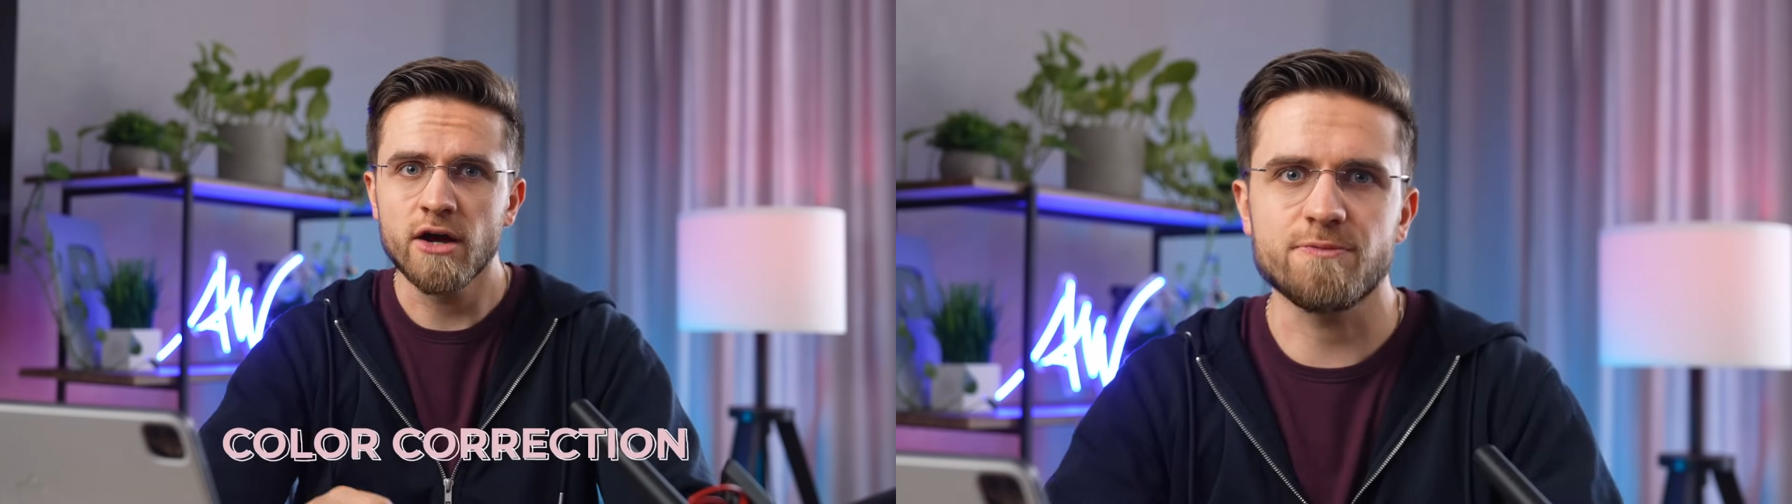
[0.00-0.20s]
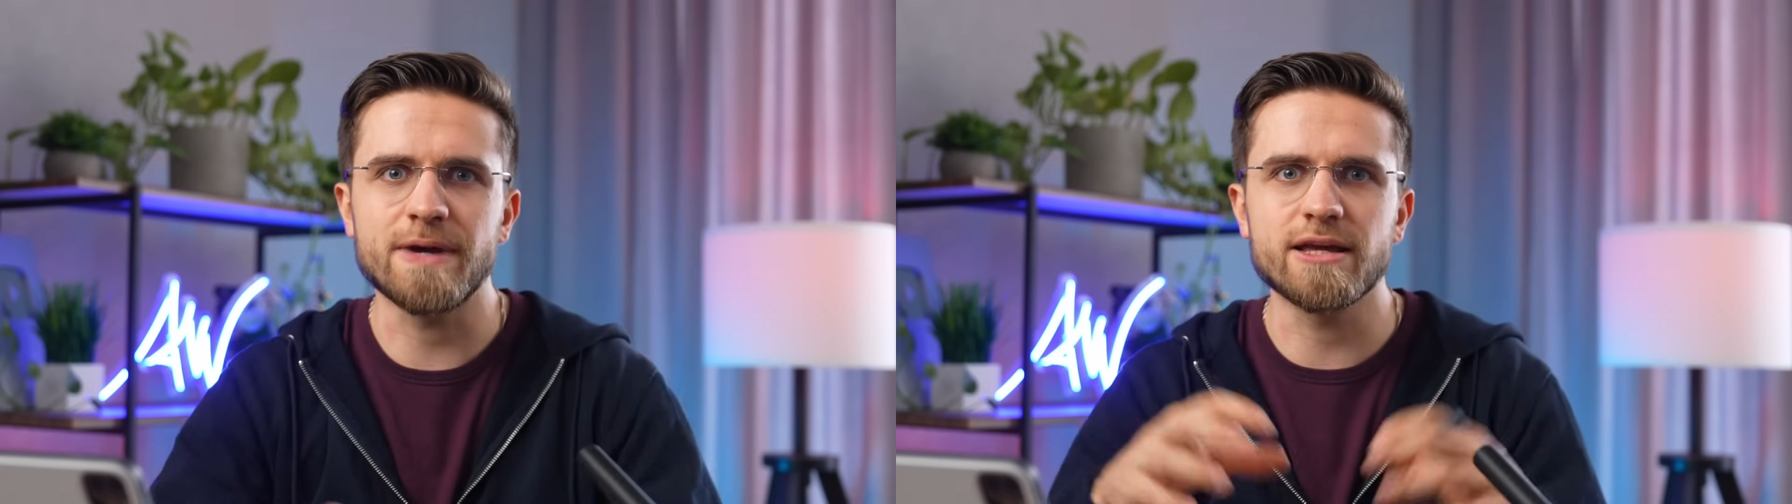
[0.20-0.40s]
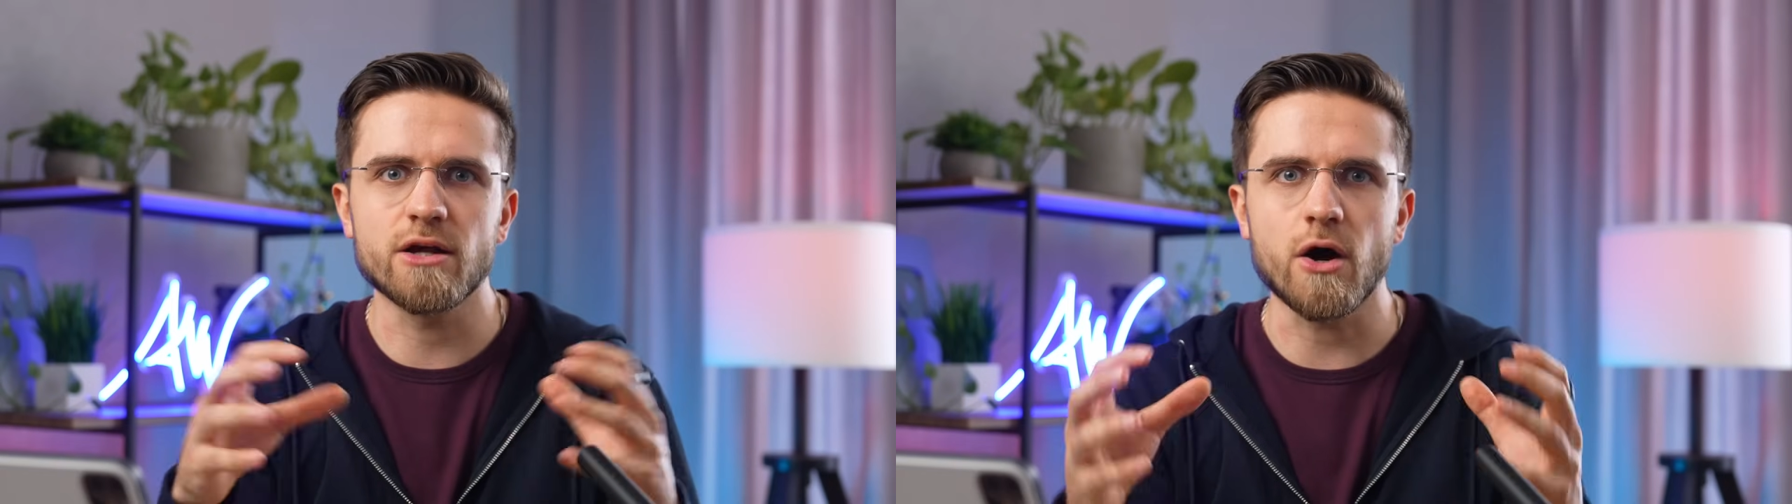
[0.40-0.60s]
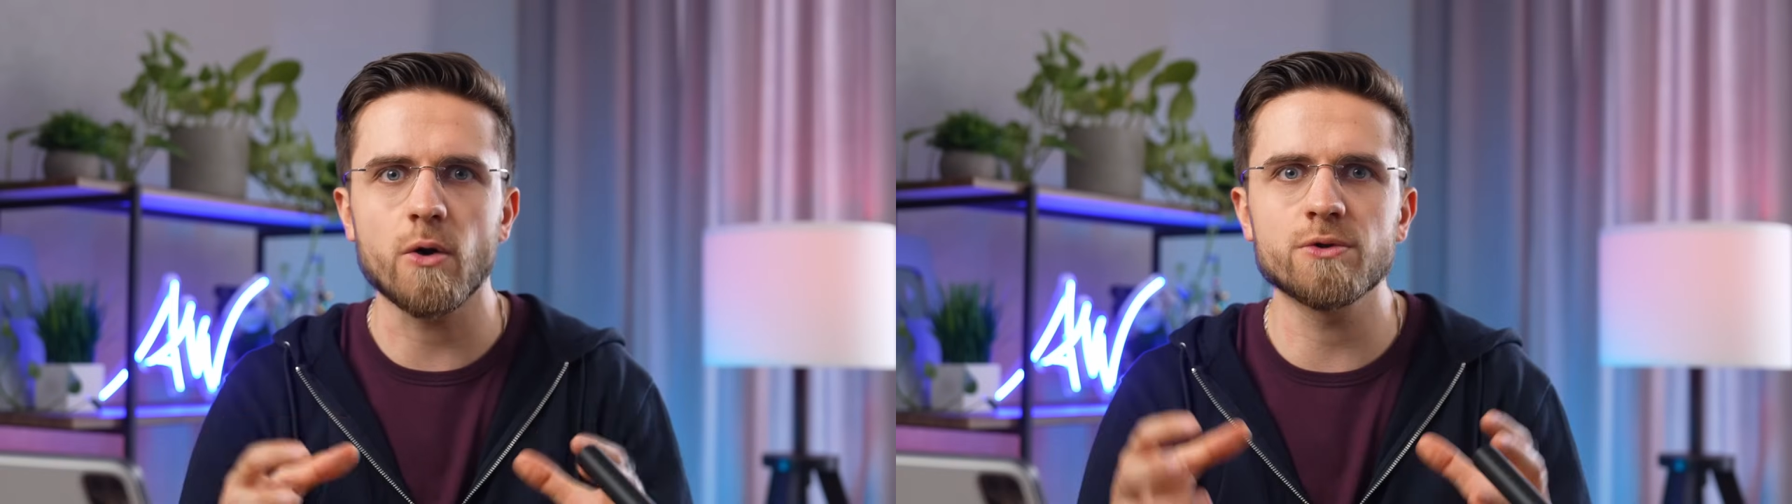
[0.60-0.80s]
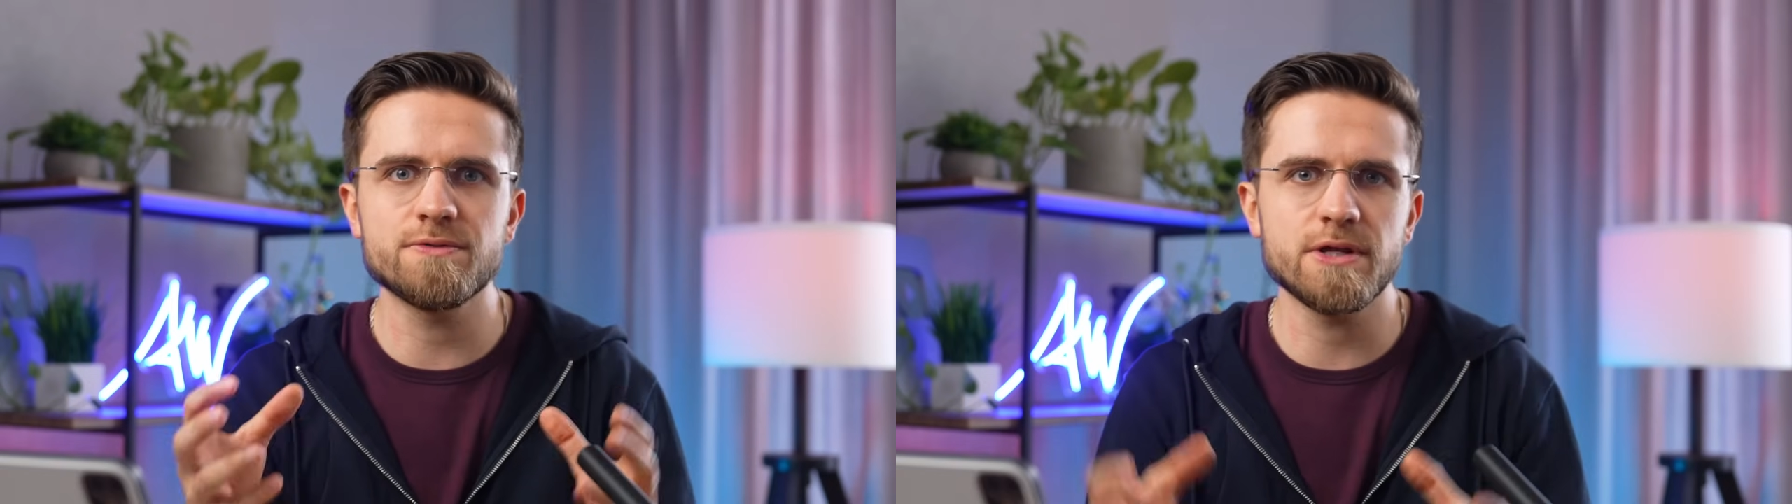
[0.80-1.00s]
of making
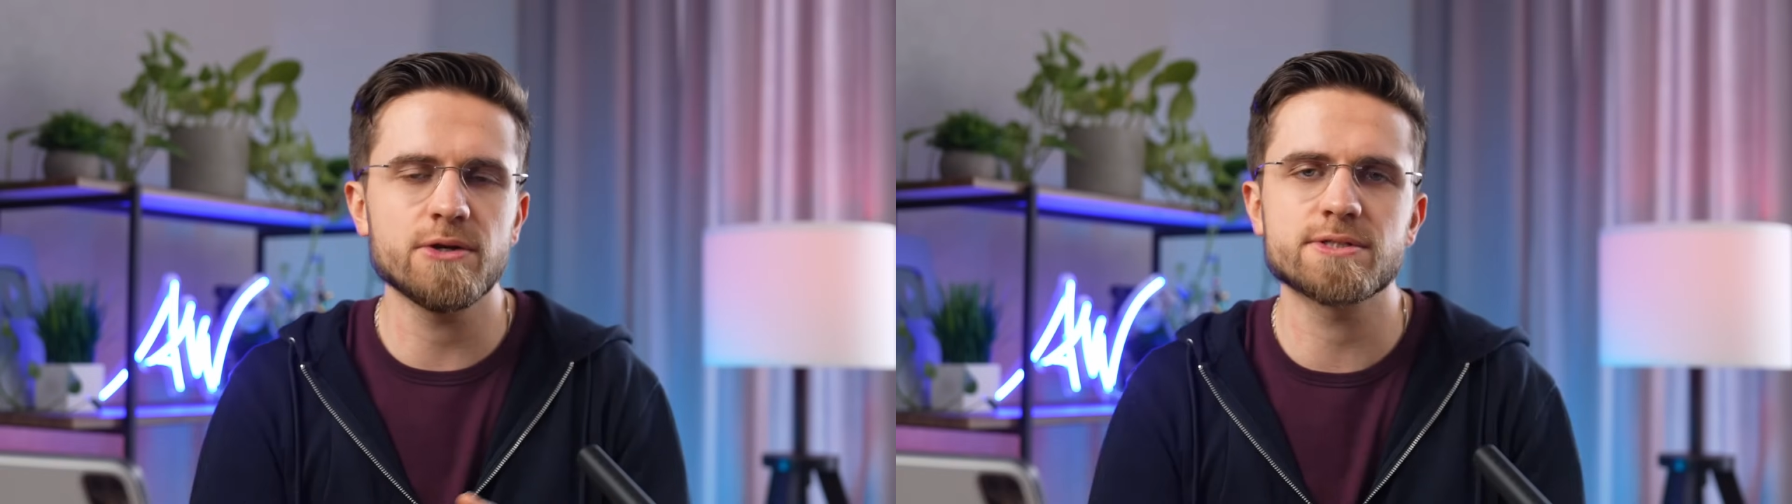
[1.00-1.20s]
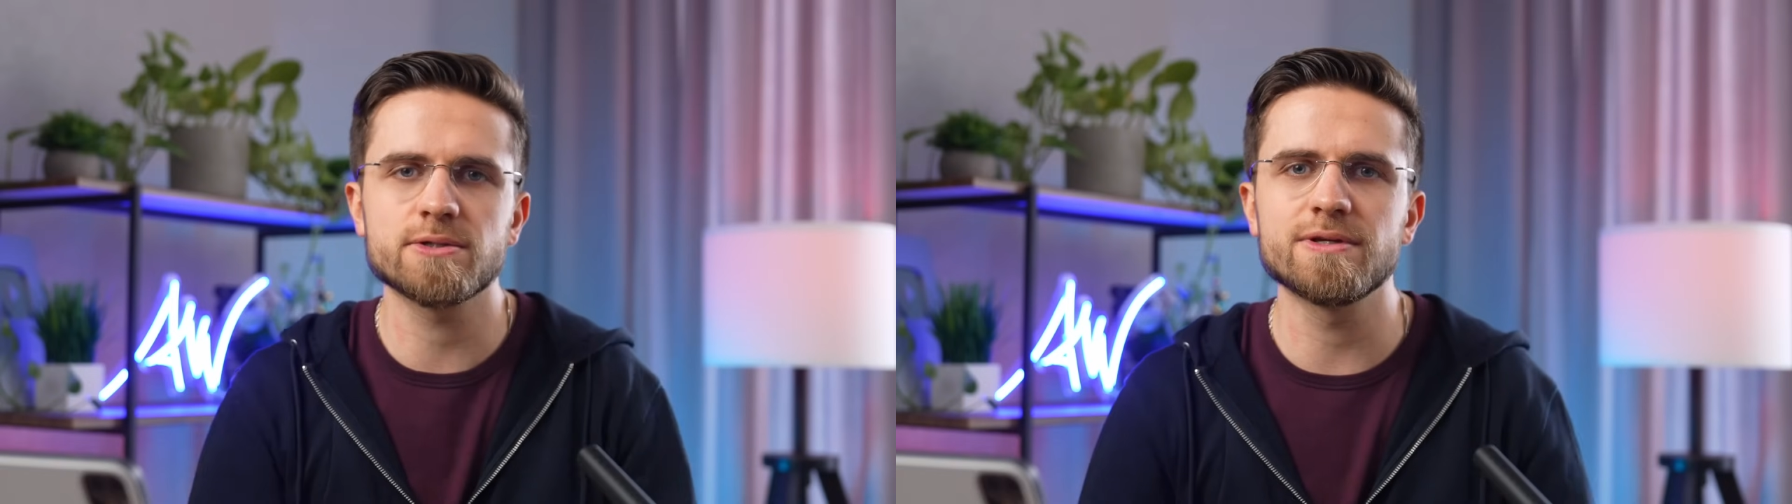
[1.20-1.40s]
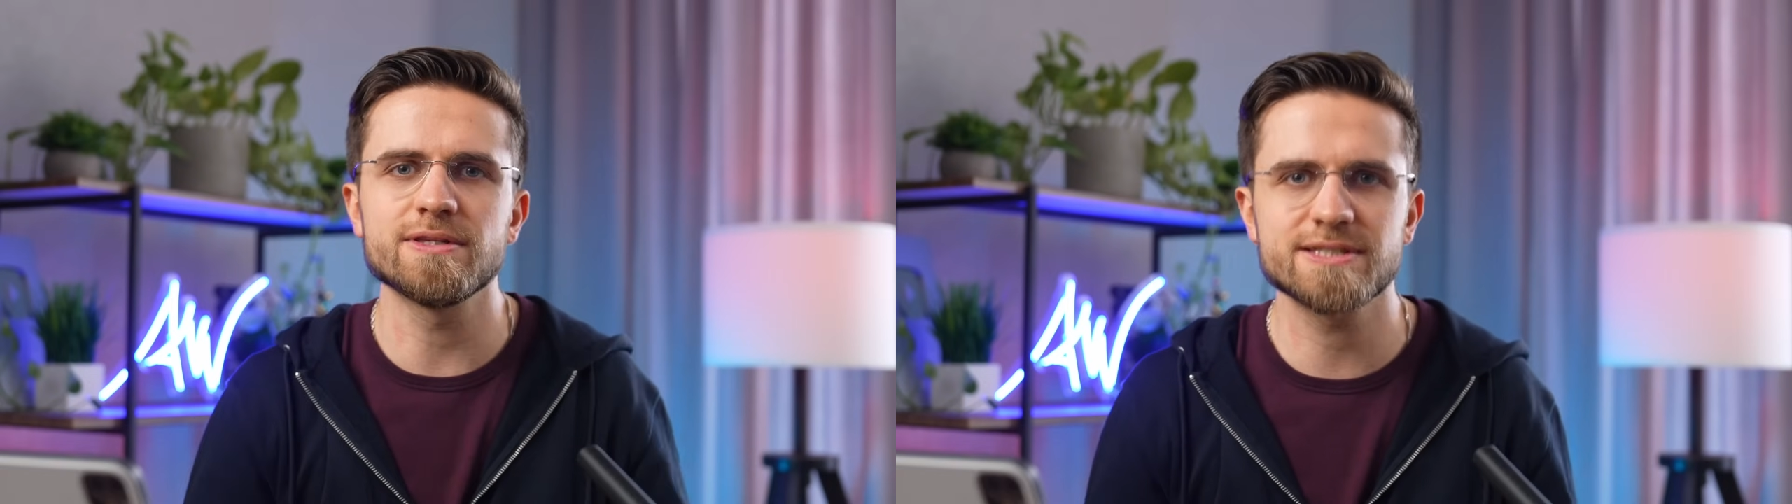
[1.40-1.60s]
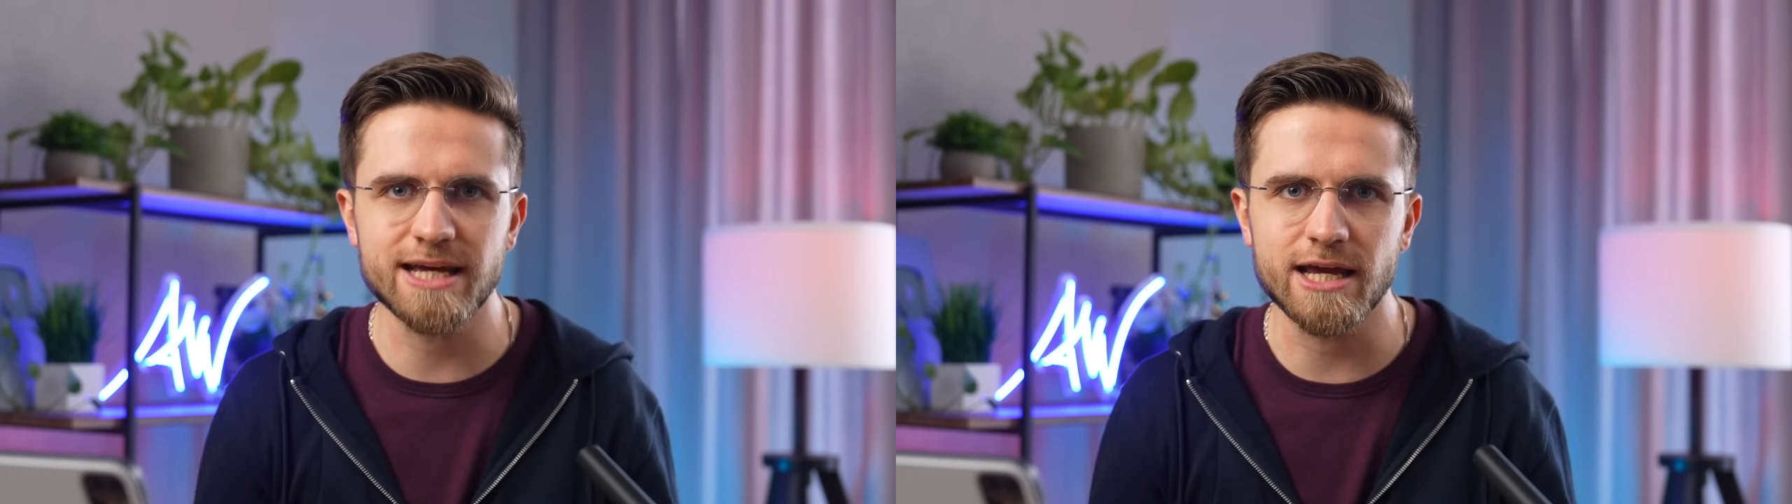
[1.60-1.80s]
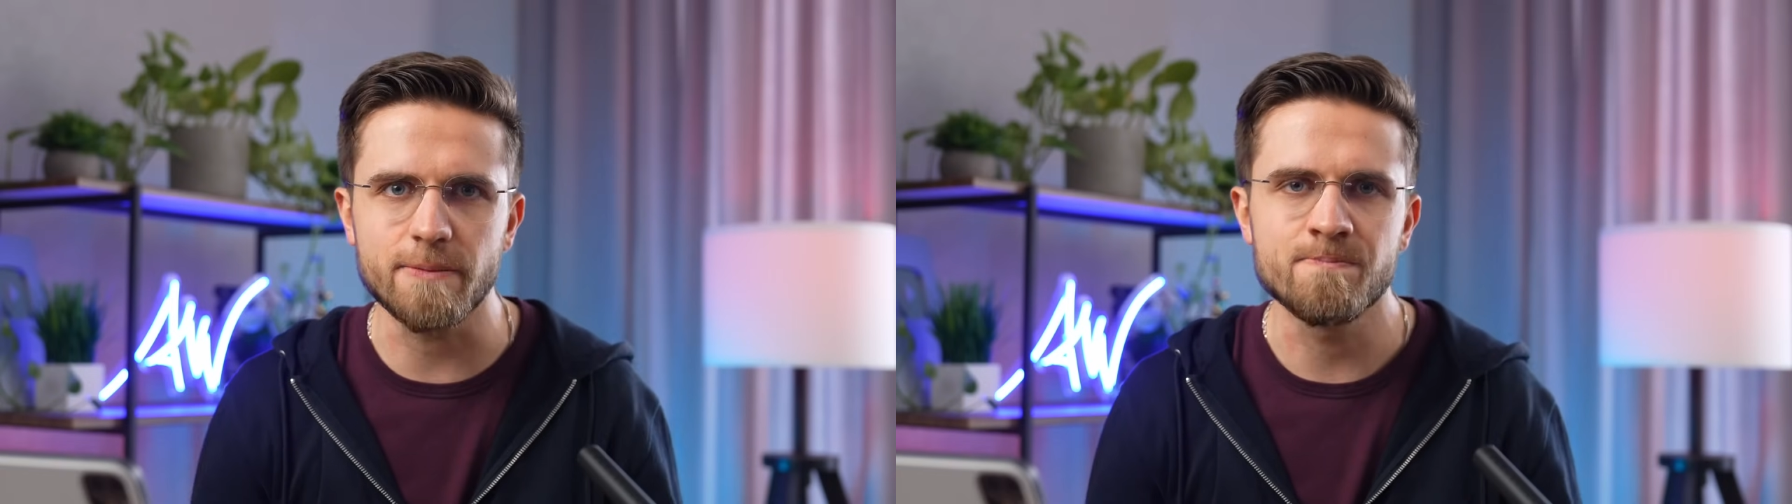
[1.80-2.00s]
all the videos look the
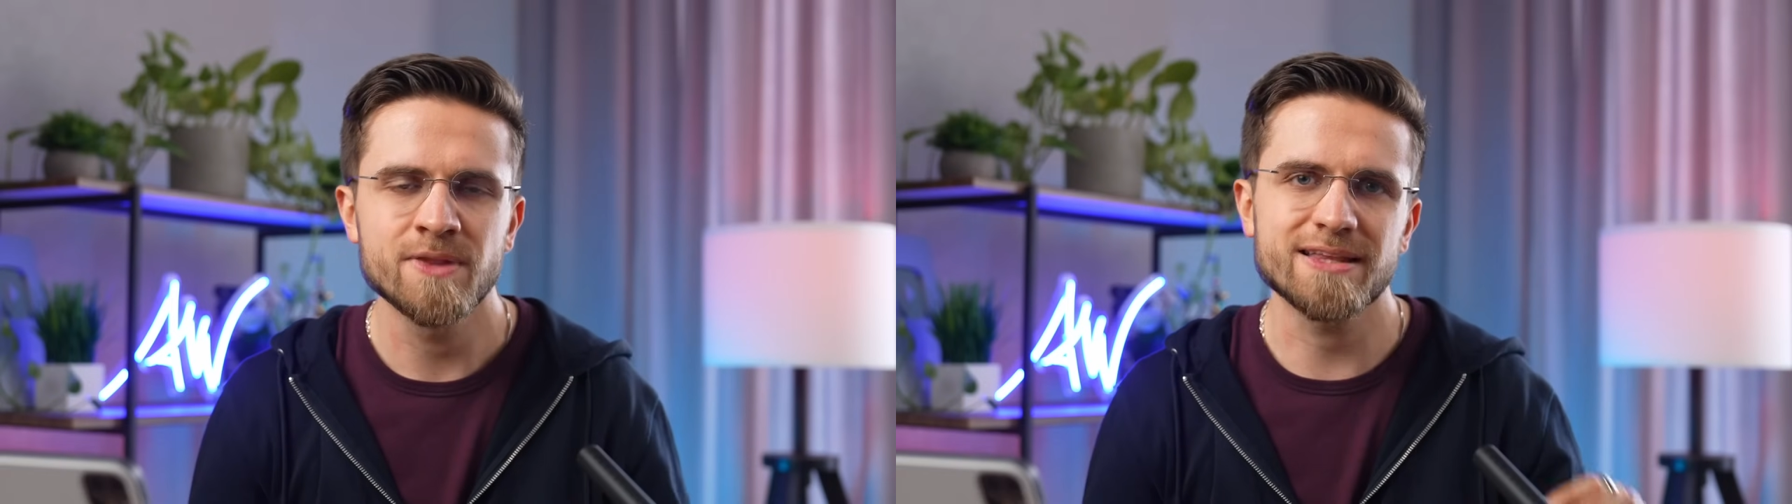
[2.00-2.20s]
same.